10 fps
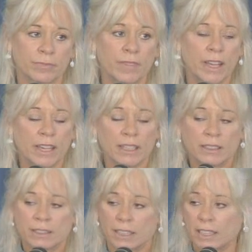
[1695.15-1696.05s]

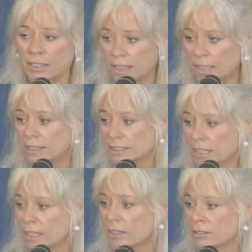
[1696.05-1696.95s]
And it takes
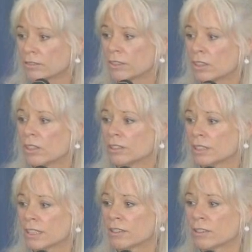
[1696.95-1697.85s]
care of all
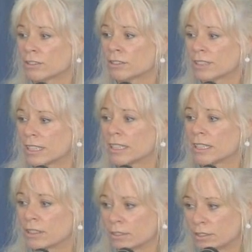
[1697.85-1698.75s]
the other
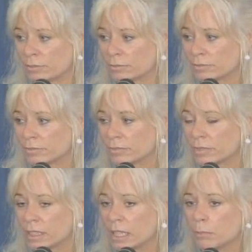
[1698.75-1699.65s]
desires,
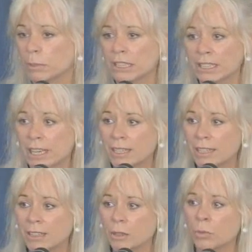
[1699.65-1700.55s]
but
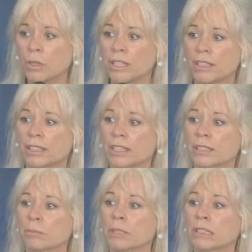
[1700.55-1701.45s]
not in the way that
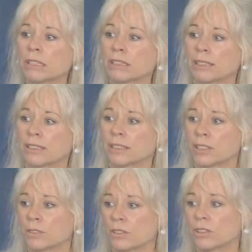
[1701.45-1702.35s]
is mentally
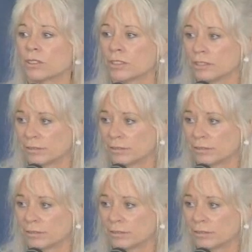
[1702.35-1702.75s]
understood.